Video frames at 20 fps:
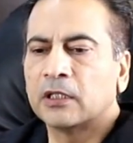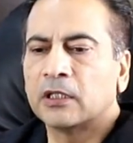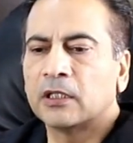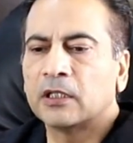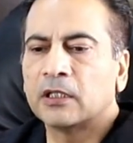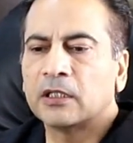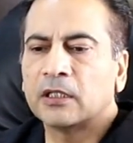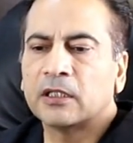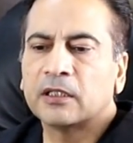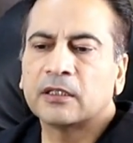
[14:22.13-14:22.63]

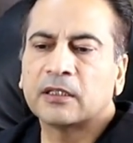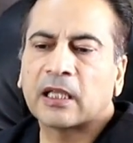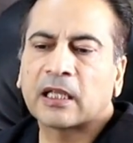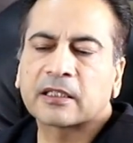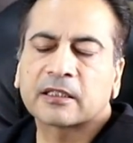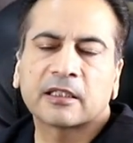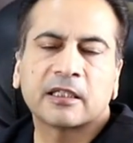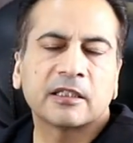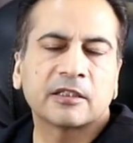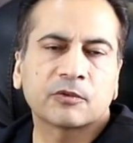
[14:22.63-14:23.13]
In
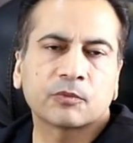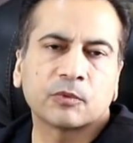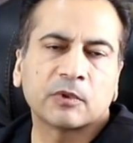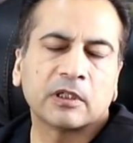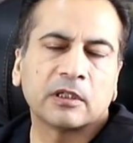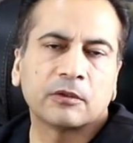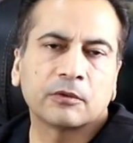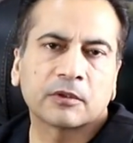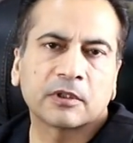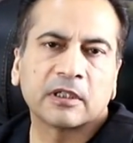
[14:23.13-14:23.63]
that case, we
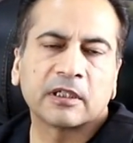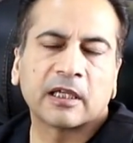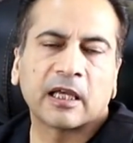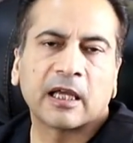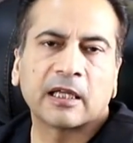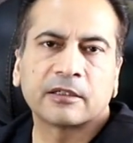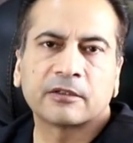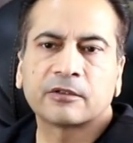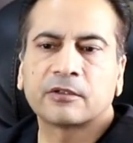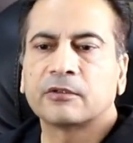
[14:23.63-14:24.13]
are looking
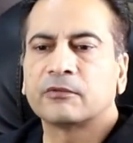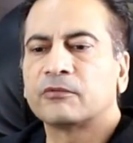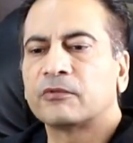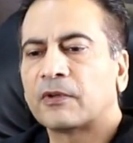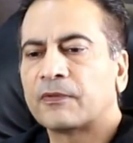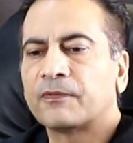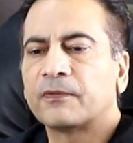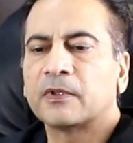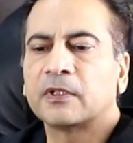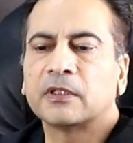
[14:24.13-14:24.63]
at
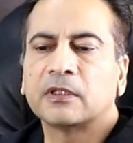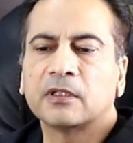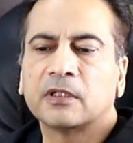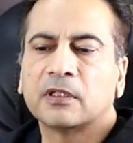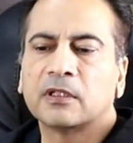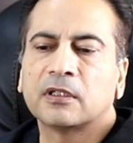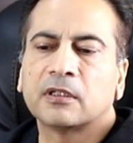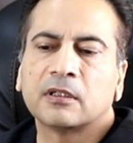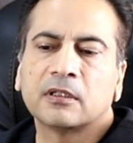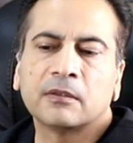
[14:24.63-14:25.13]
roughly
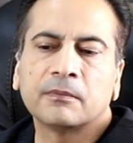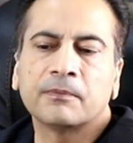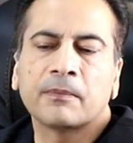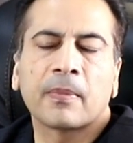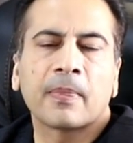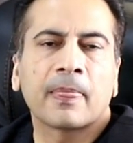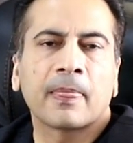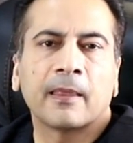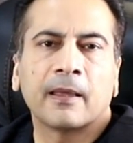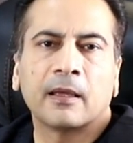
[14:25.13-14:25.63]

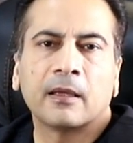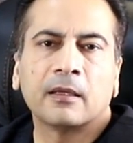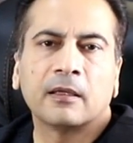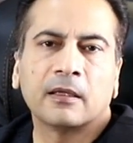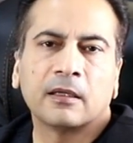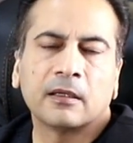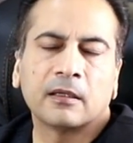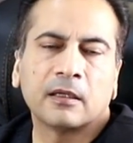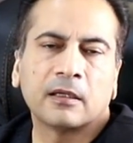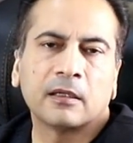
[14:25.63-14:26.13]

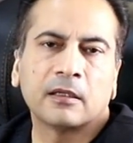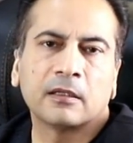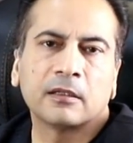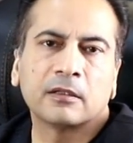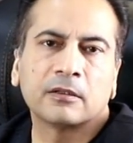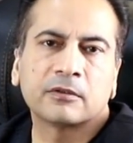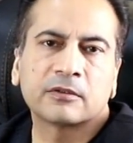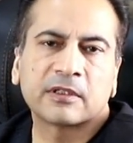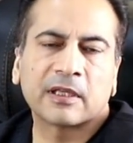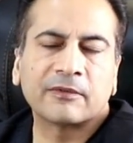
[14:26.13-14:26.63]

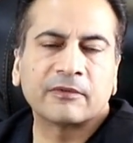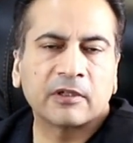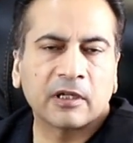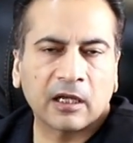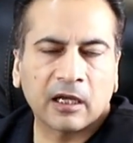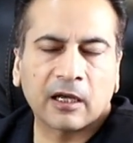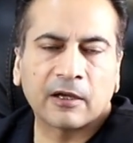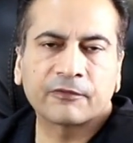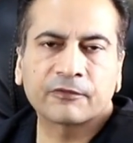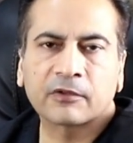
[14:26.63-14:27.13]

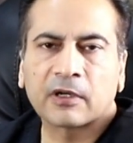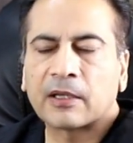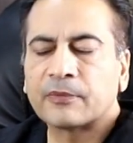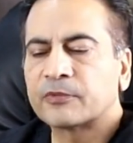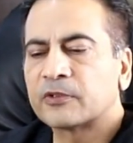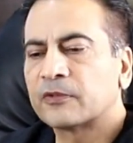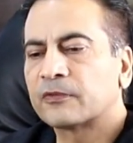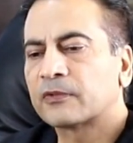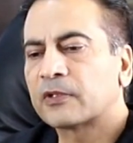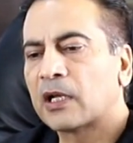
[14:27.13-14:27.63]
7.5
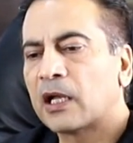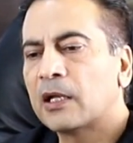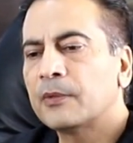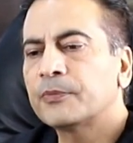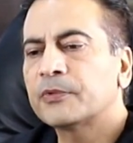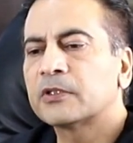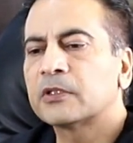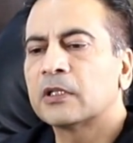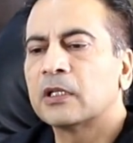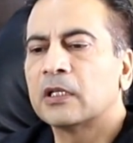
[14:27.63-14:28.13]
grams of
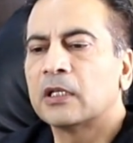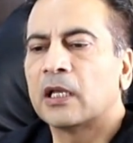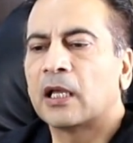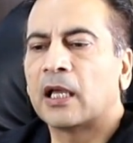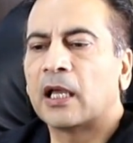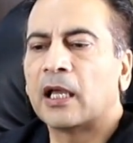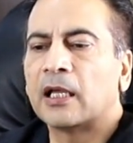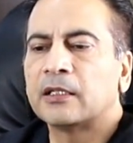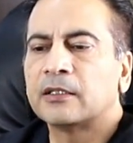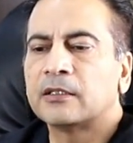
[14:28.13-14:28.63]
carbs,
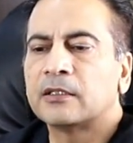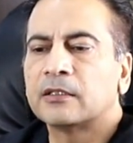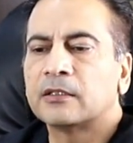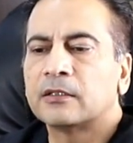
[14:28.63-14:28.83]
and